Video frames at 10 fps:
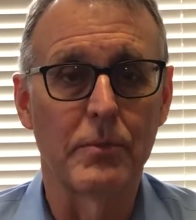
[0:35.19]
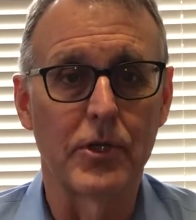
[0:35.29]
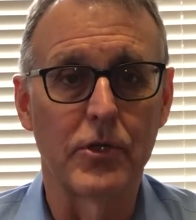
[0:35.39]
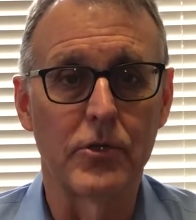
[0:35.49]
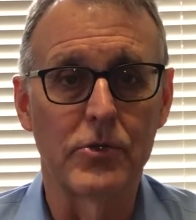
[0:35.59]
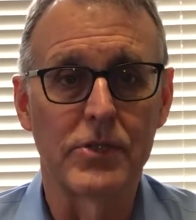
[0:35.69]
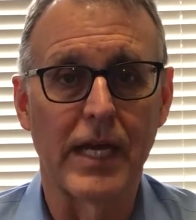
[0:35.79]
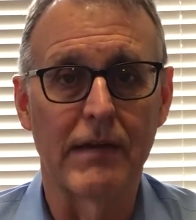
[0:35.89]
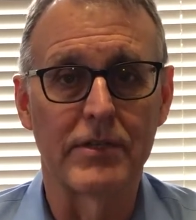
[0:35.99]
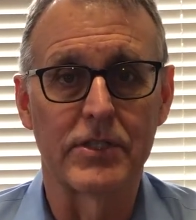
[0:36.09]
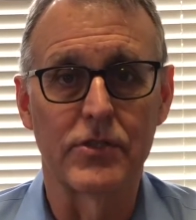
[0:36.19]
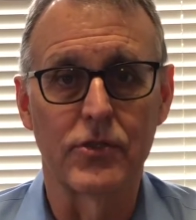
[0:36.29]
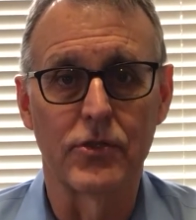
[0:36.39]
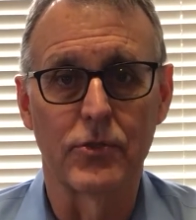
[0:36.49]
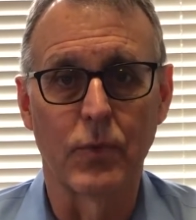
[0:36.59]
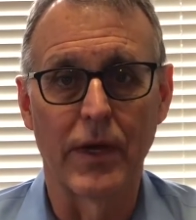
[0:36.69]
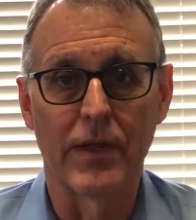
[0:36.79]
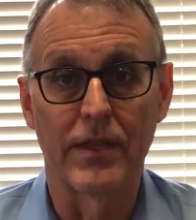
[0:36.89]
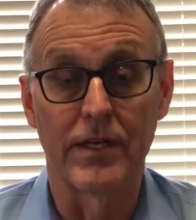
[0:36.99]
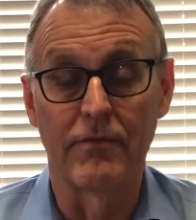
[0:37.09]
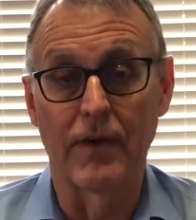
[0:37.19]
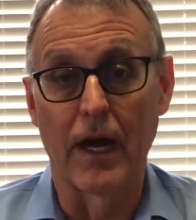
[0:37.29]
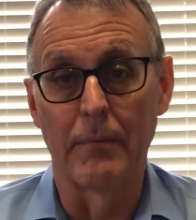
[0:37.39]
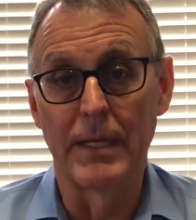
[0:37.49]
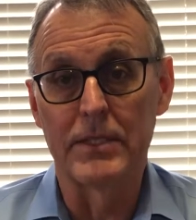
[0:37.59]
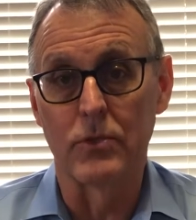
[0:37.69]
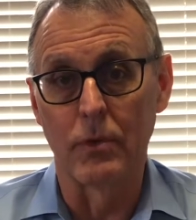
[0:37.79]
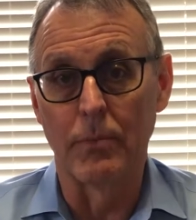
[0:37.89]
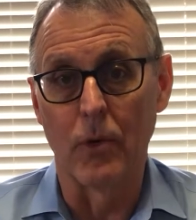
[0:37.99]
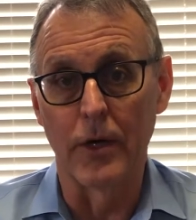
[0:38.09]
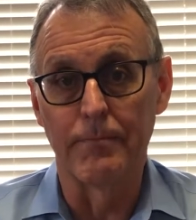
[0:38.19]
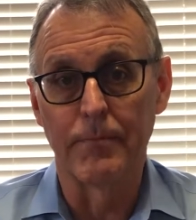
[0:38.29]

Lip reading: used having to do with an environmental report.